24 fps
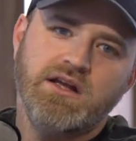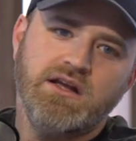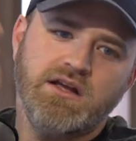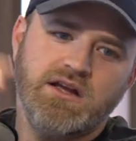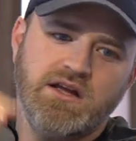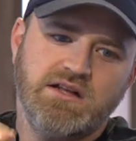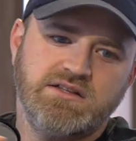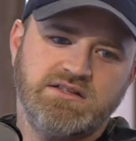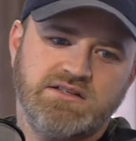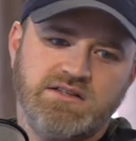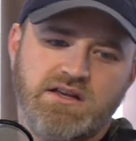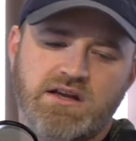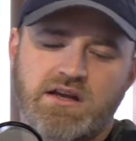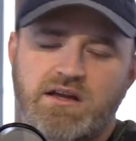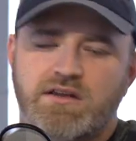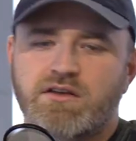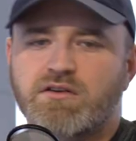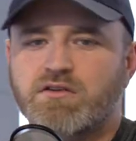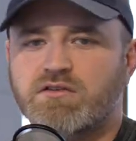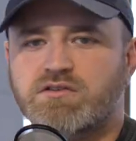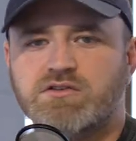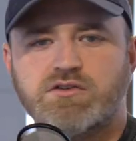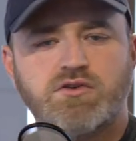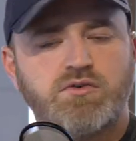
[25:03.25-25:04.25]
It's uh,
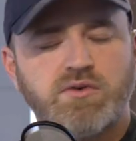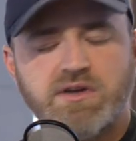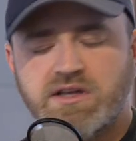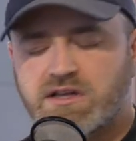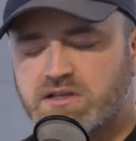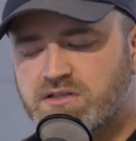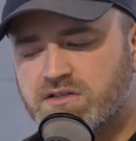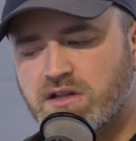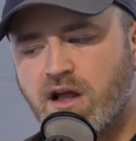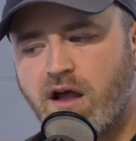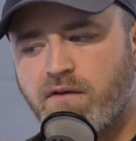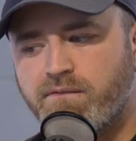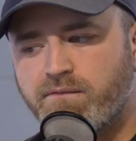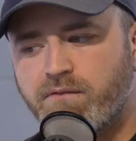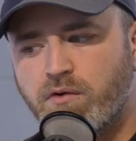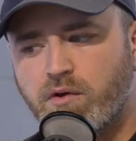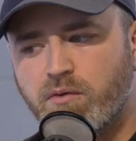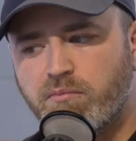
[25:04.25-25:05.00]
your screen is not full